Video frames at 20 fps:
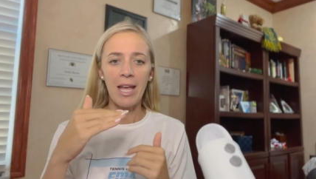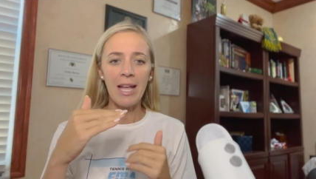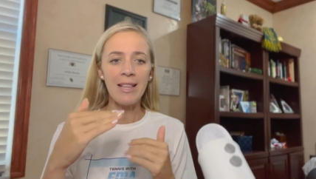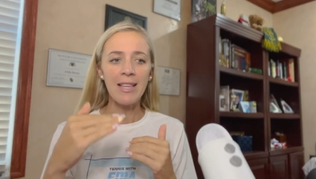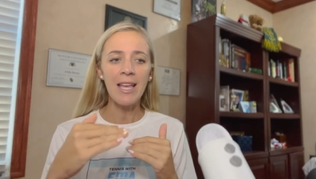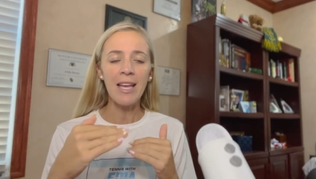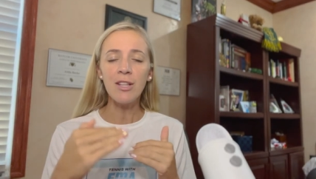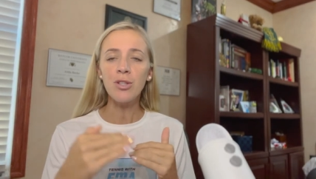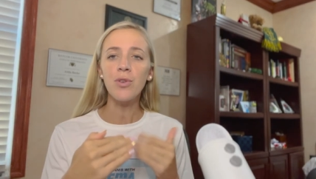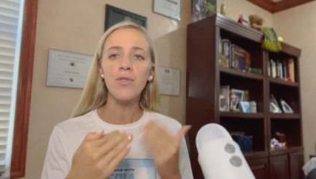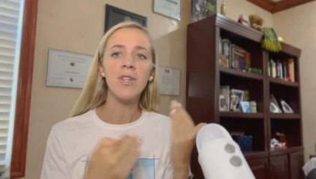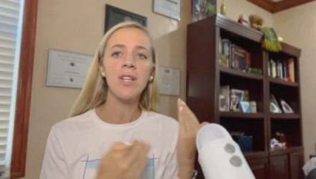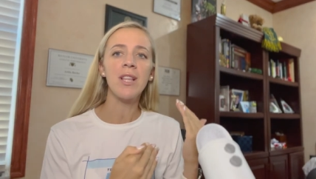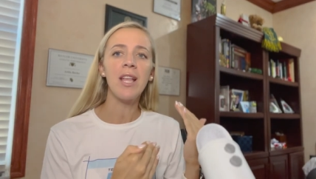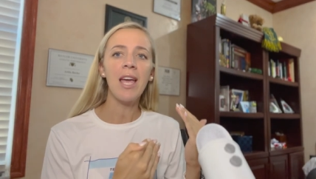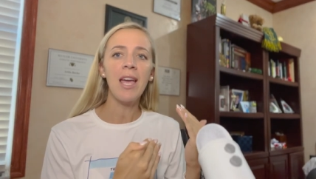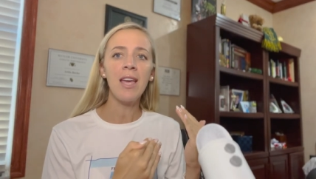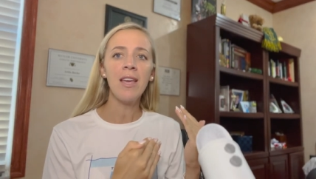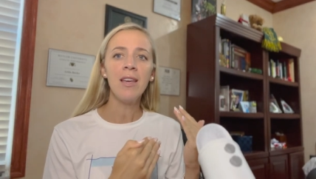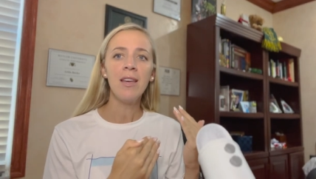At the end of
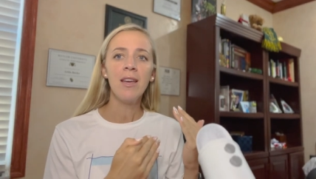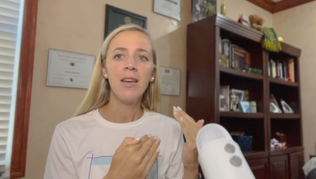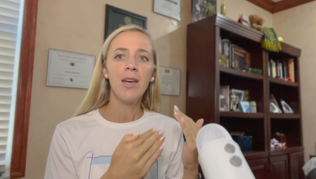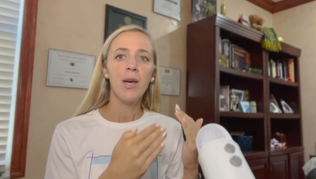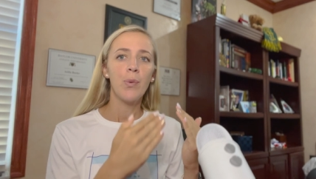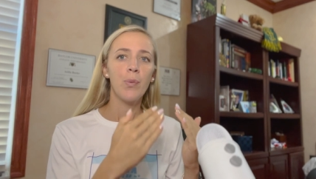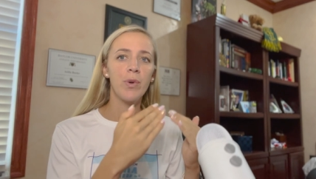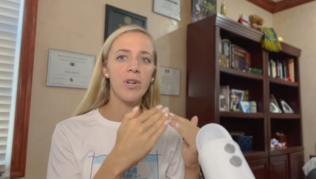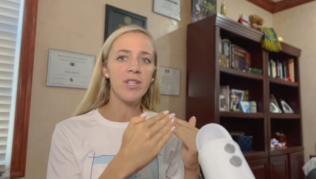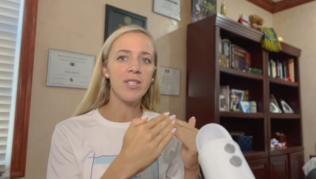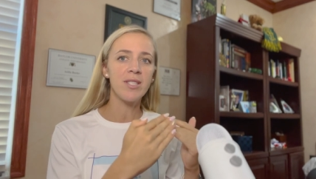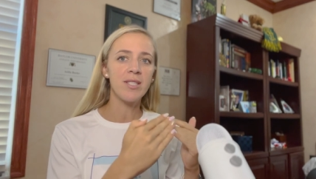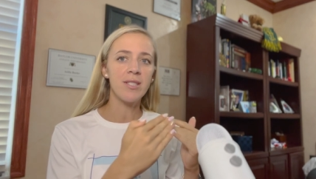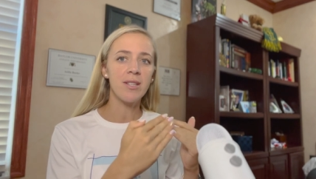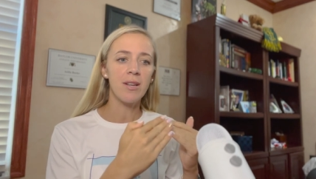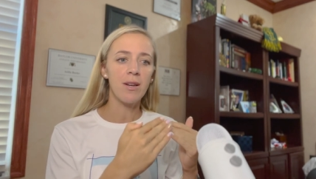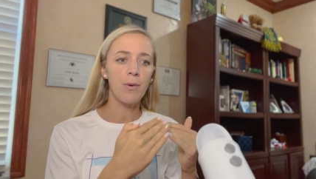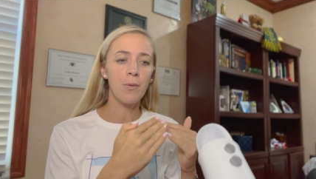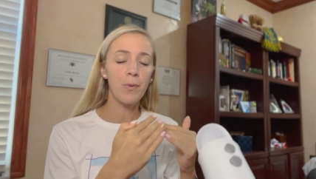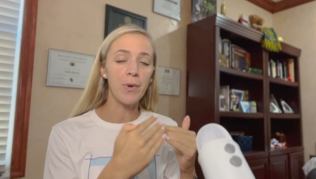the day, we're
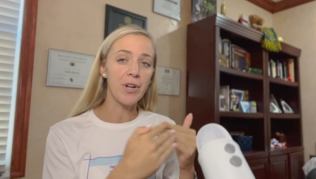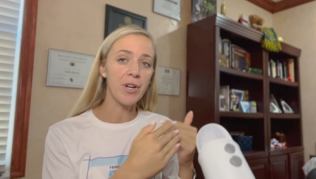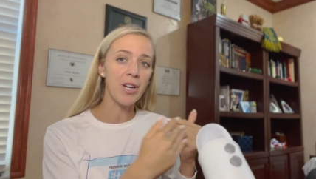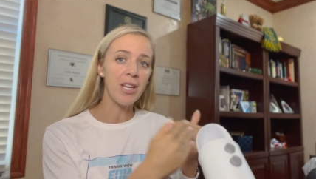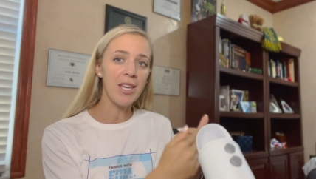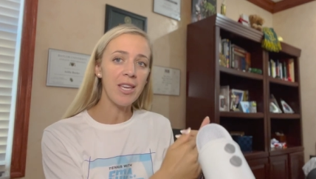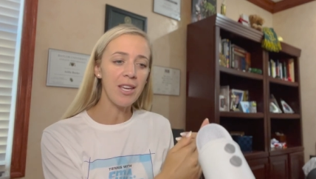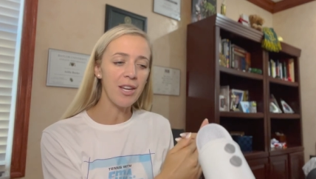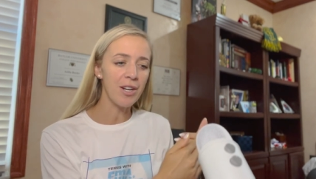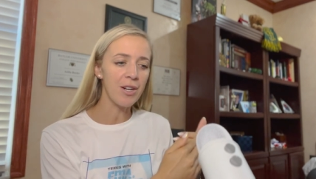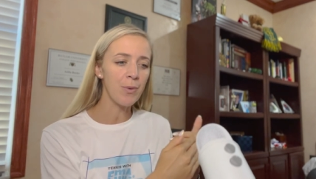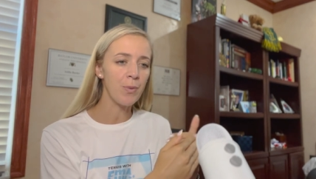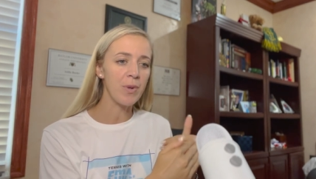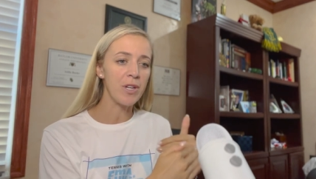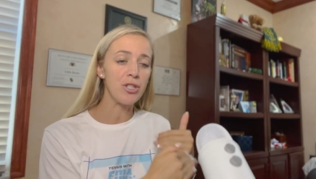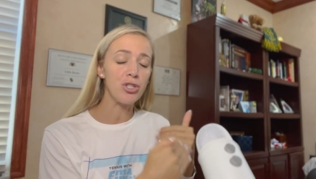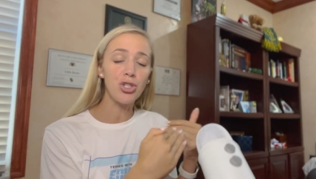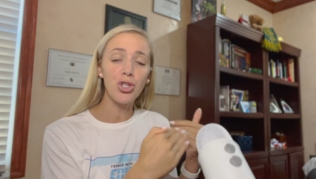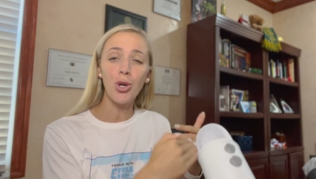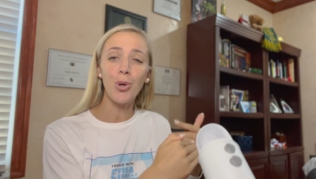we're here,
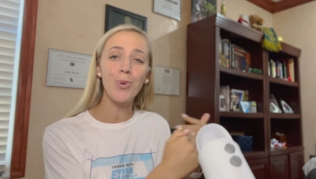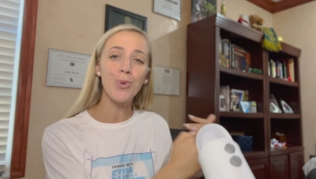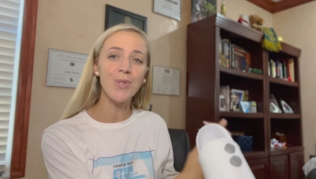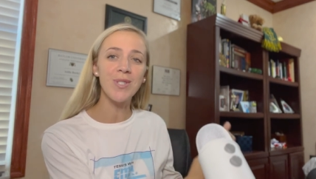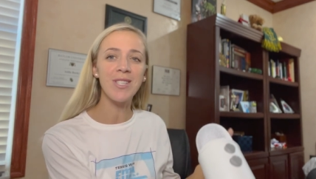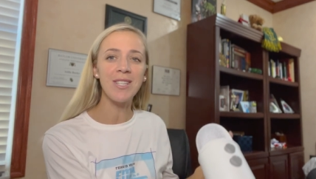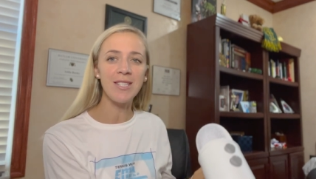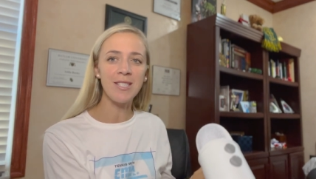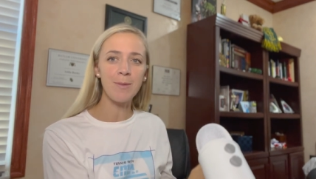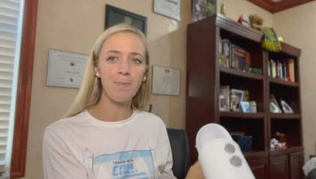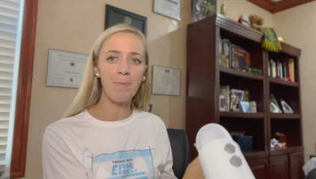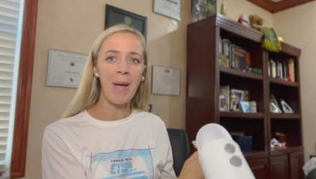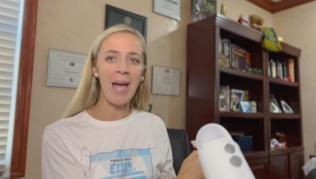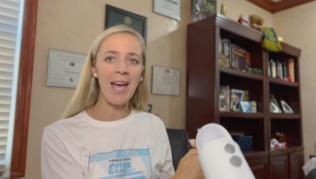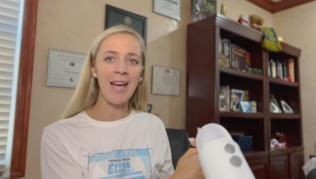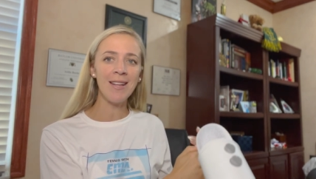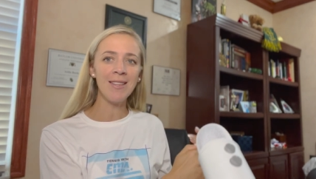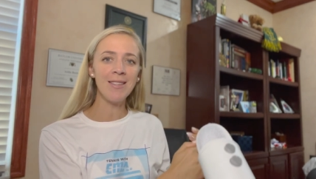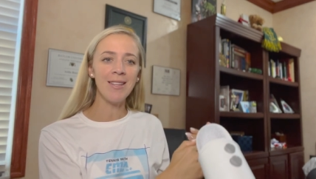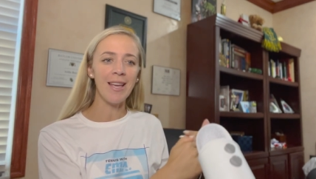we chose this
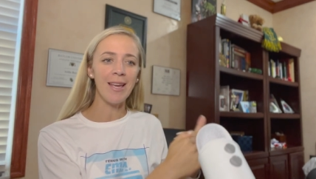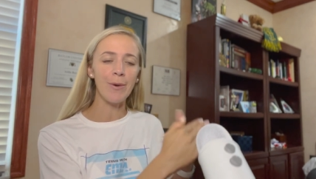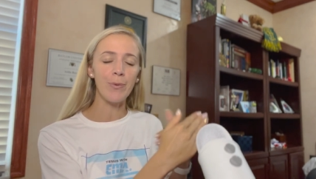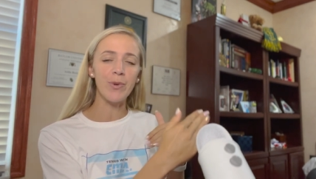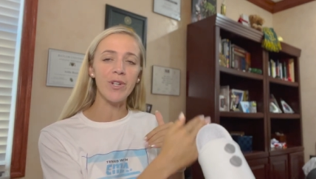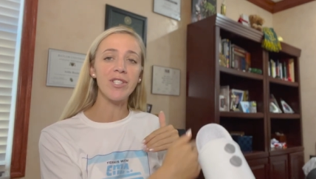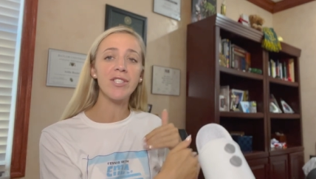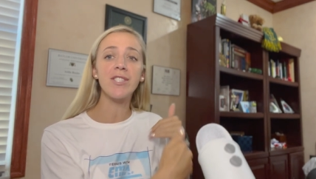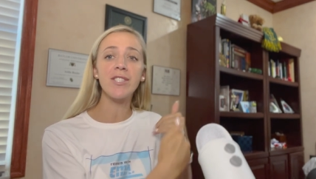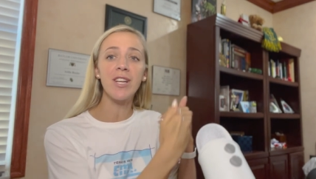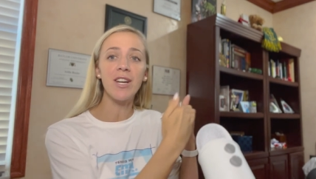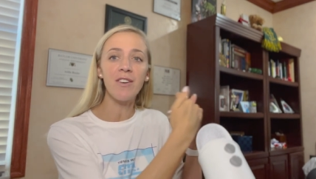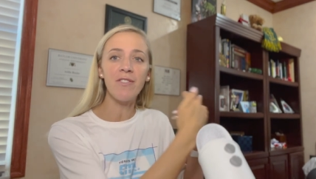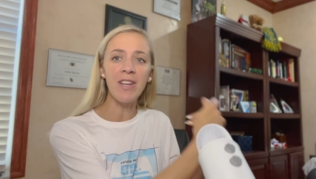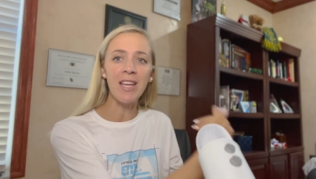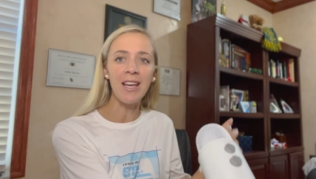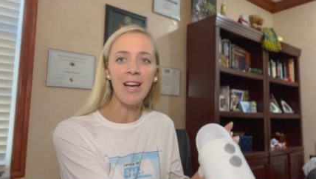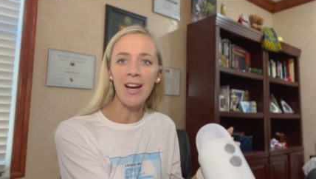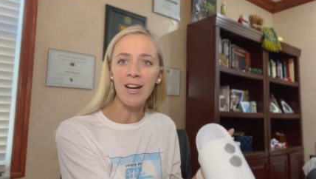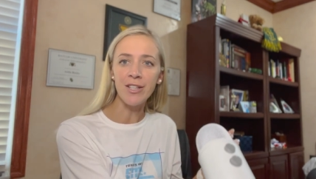path and we're
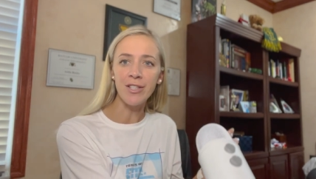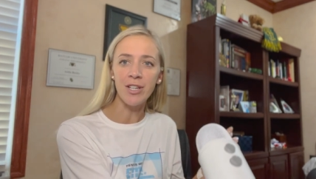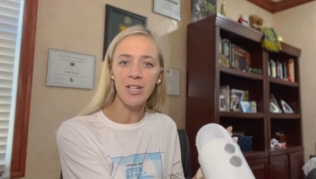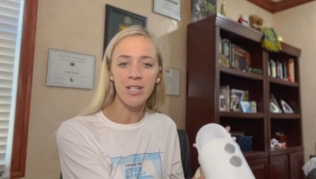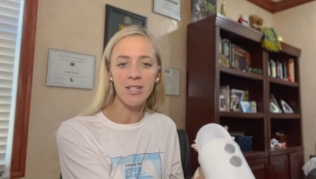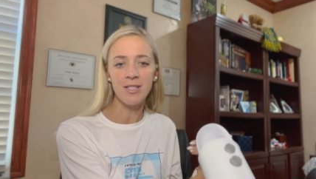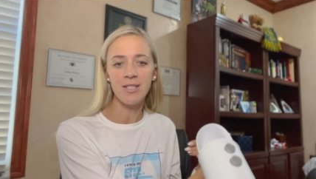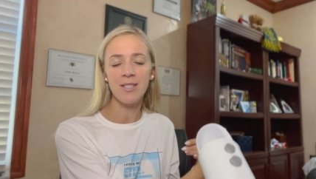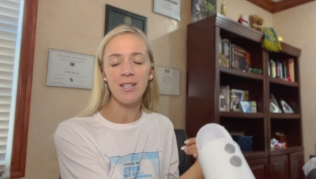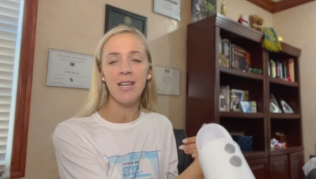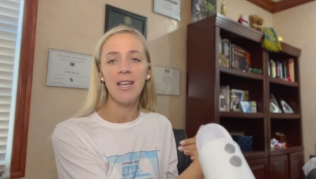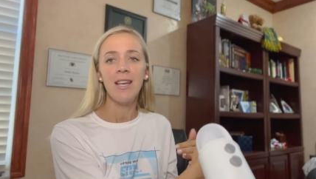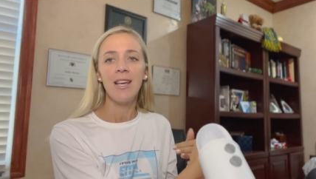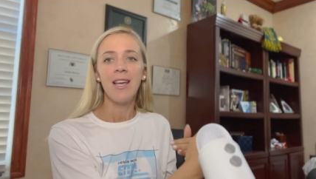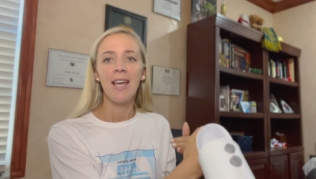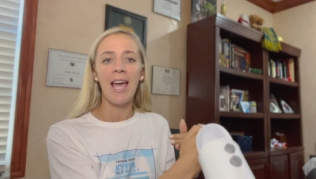serving others.